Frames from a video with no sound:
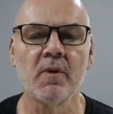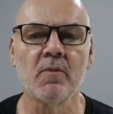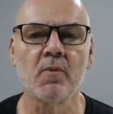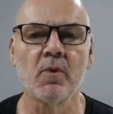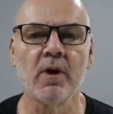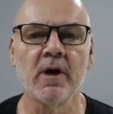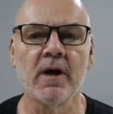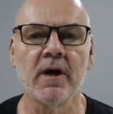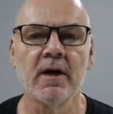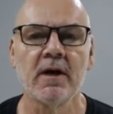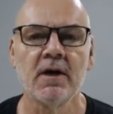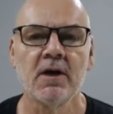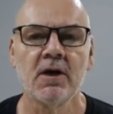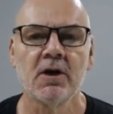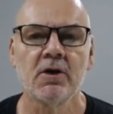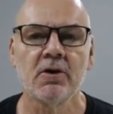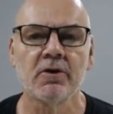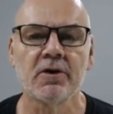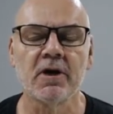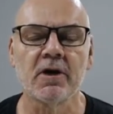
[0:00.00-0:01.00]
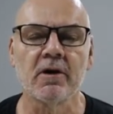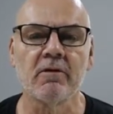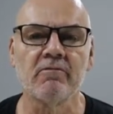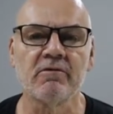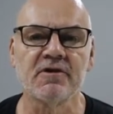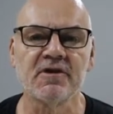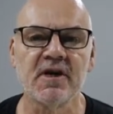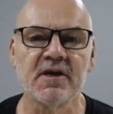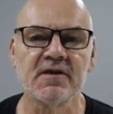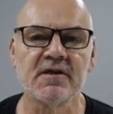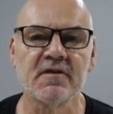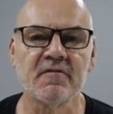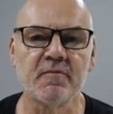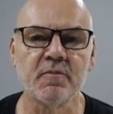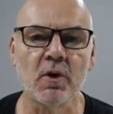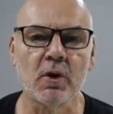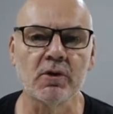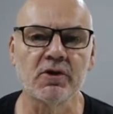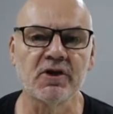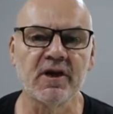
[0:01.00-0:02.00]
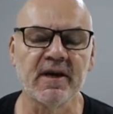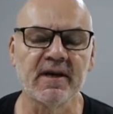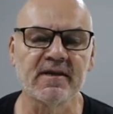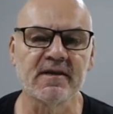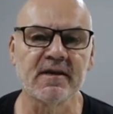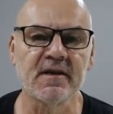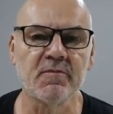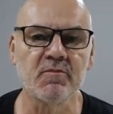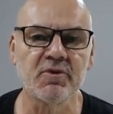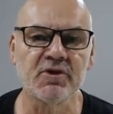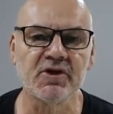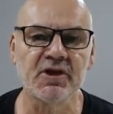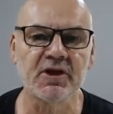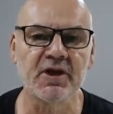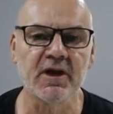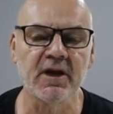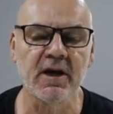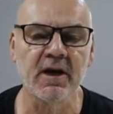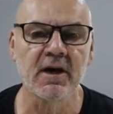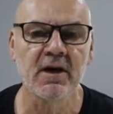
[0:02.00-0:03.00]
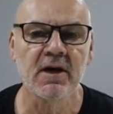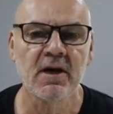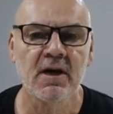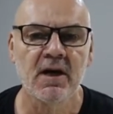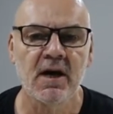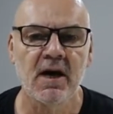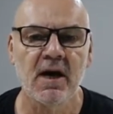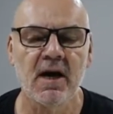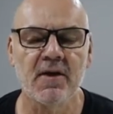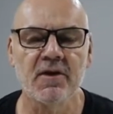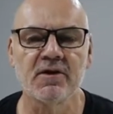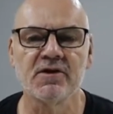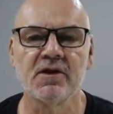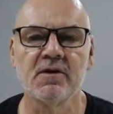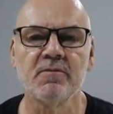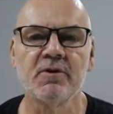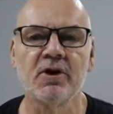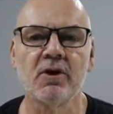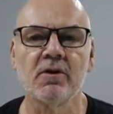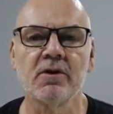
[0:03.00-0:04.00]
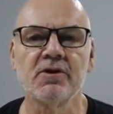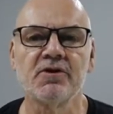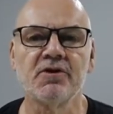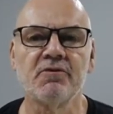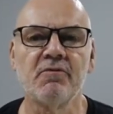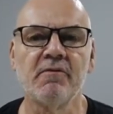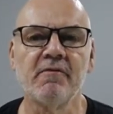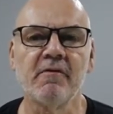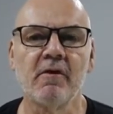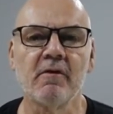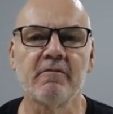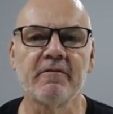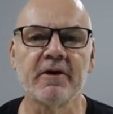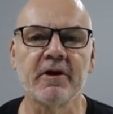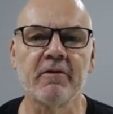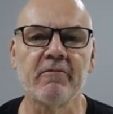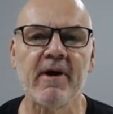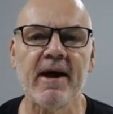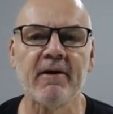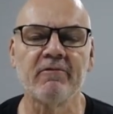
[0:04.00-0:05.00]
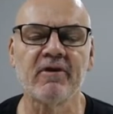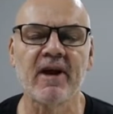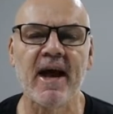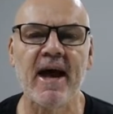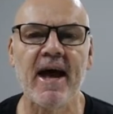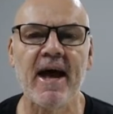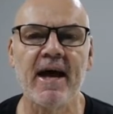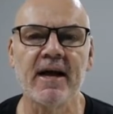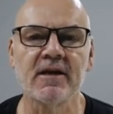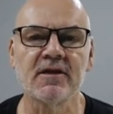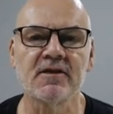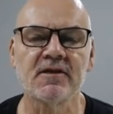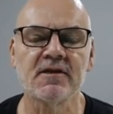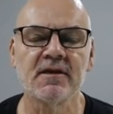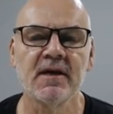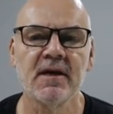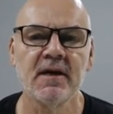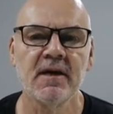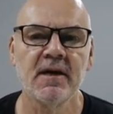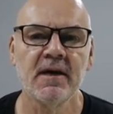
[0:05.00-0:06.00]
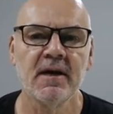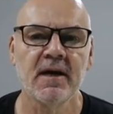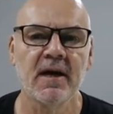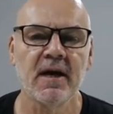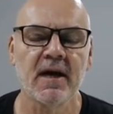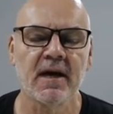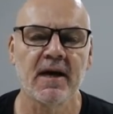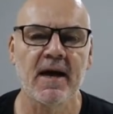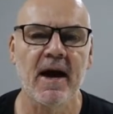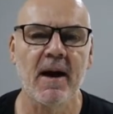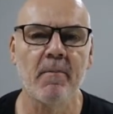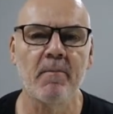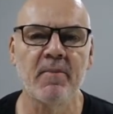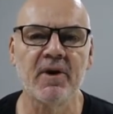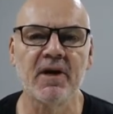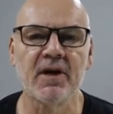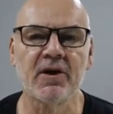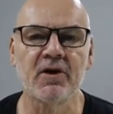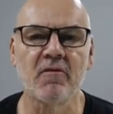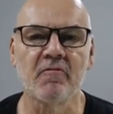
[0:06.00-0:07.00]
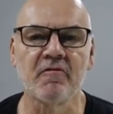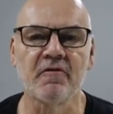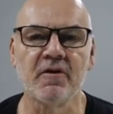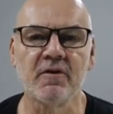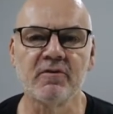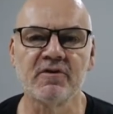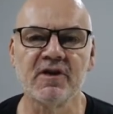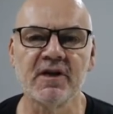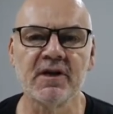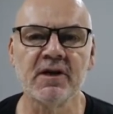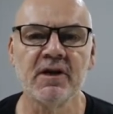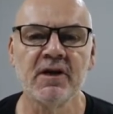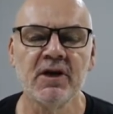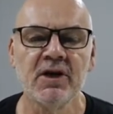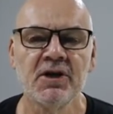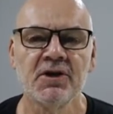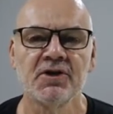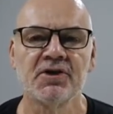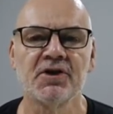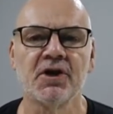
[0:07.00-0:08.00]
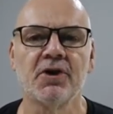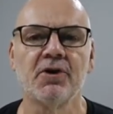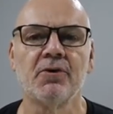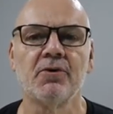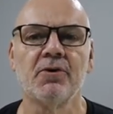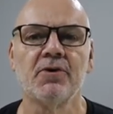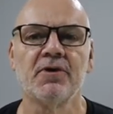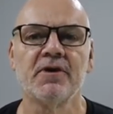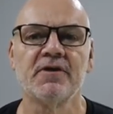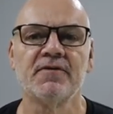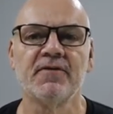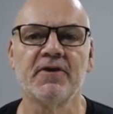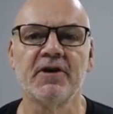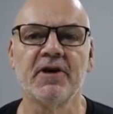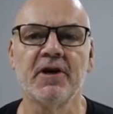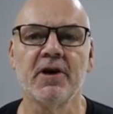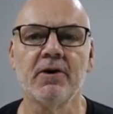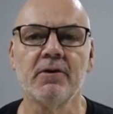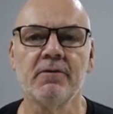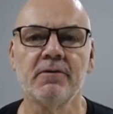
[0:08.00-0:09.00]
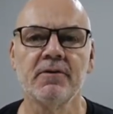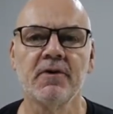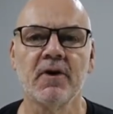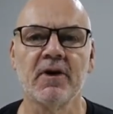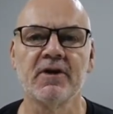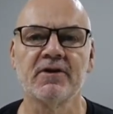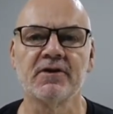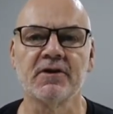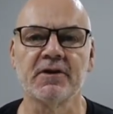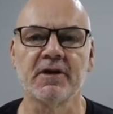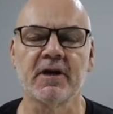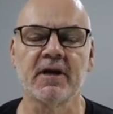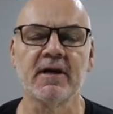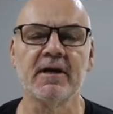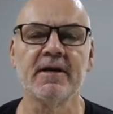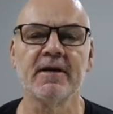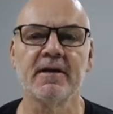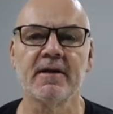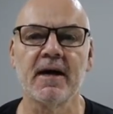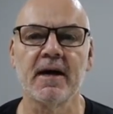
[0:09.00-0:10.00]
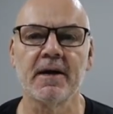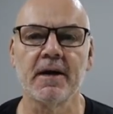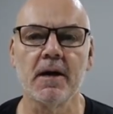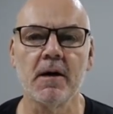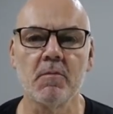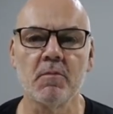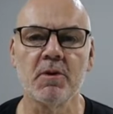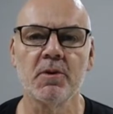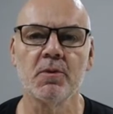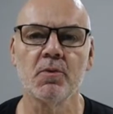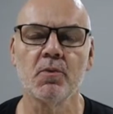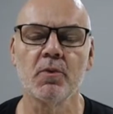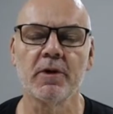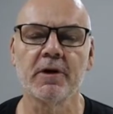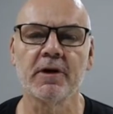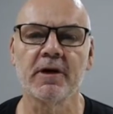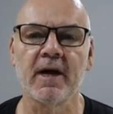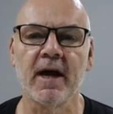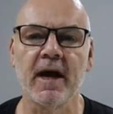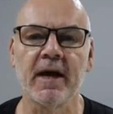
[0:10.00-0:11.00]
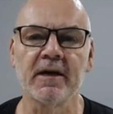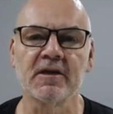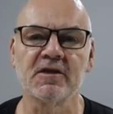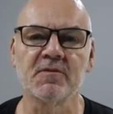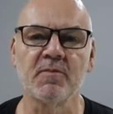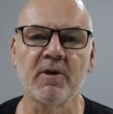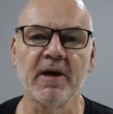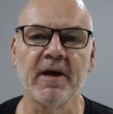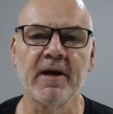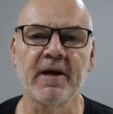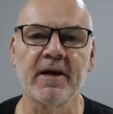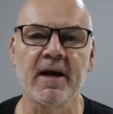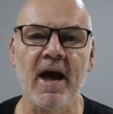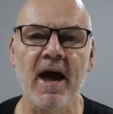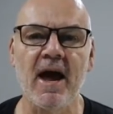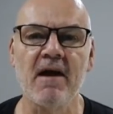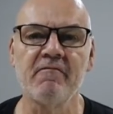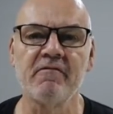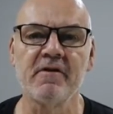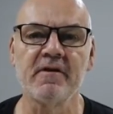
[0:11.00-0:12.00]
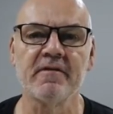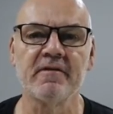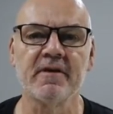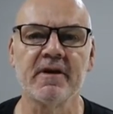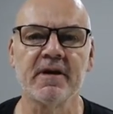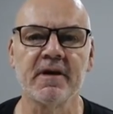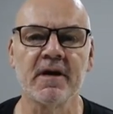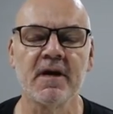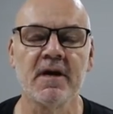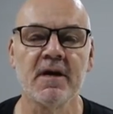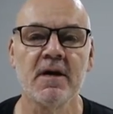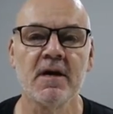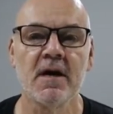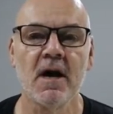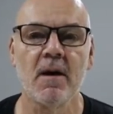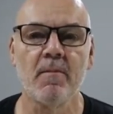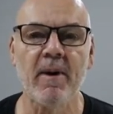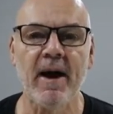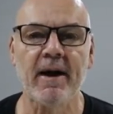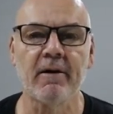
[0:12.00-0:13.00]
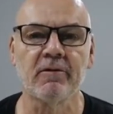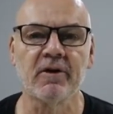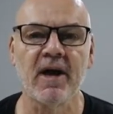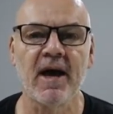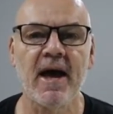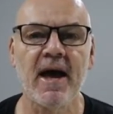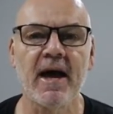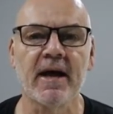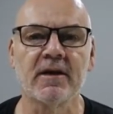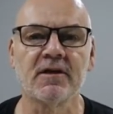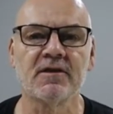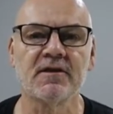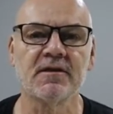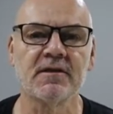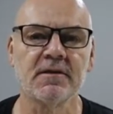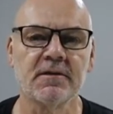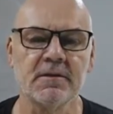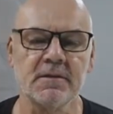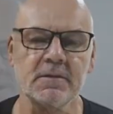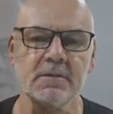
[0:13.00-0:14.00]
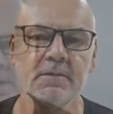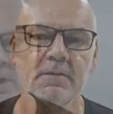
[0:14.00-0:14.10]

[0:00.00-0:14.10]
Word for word: when we're looking at recessive projects and in particular uh, the terminology revolving around hets can be confusing so this video is going to clear that up. We're going to explain everything about hets.